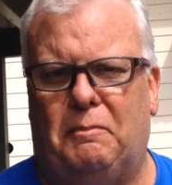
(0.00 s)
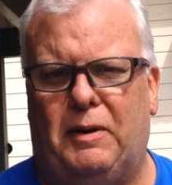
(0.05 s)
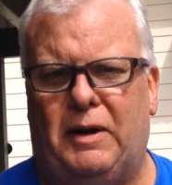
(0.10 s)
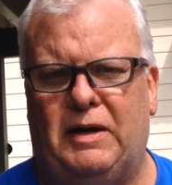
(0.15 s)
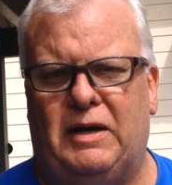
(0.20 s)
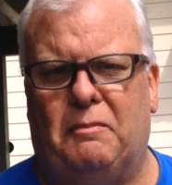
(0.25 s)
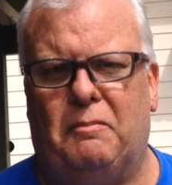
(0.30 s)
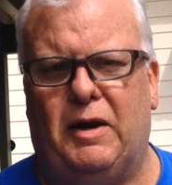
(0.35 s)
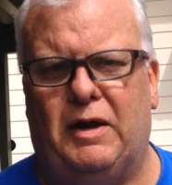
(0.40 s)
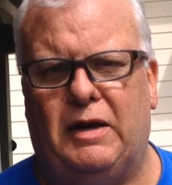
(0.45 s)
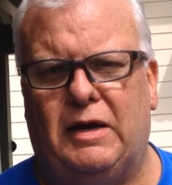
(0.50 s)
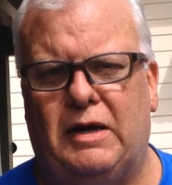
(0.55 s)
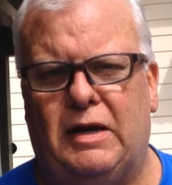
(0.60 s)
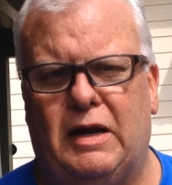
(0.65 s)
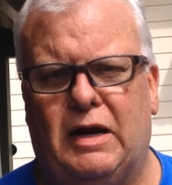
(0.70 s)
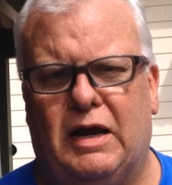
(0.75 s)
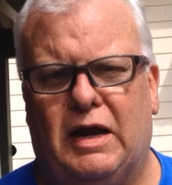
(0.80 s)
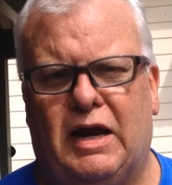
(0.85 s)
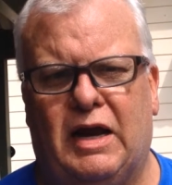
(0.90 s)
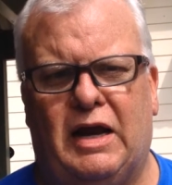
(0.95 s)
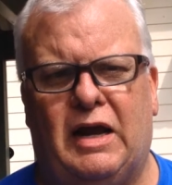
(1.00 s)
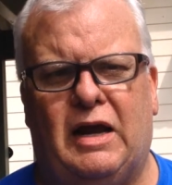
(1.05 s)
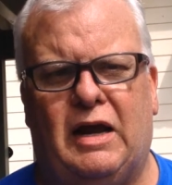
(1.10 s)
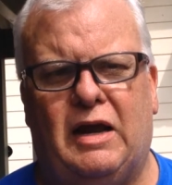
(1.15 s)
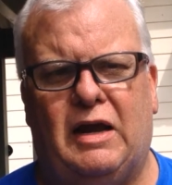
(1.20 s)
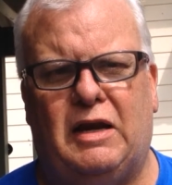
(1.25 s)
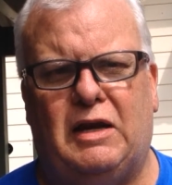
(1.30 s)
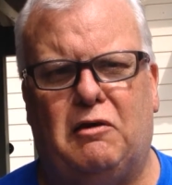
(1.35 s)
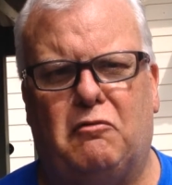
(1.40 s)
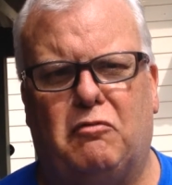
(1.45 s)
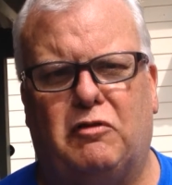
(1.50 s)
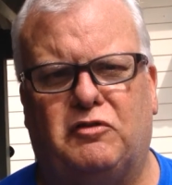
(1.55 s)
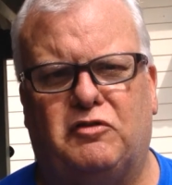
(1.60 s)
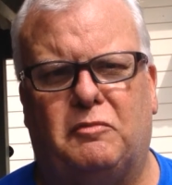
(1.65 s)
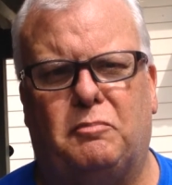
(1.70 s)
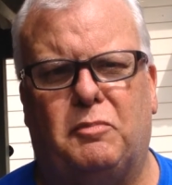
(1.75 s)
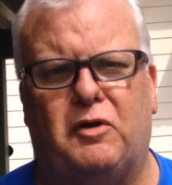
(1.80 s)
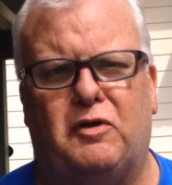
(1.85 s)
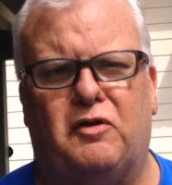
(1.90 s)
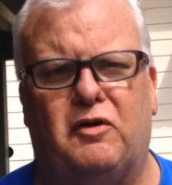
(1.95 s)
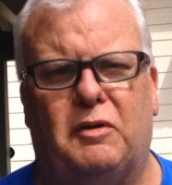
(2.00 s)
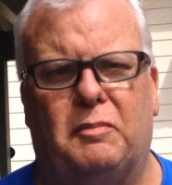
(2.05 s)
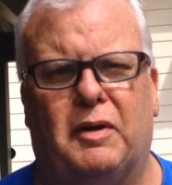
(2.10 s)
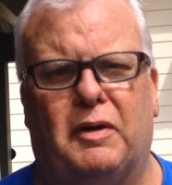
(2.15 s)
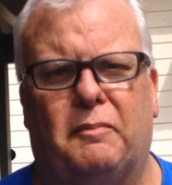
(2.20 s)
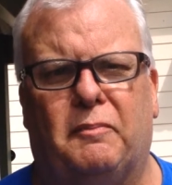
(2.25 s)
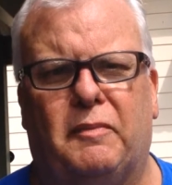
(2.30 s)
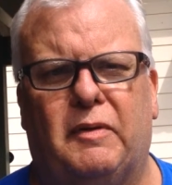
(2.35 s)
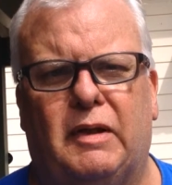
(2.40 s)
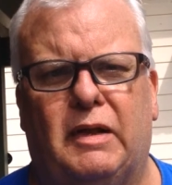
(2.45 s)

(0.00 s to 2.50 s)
pay your money, and you're a registered beekeeper.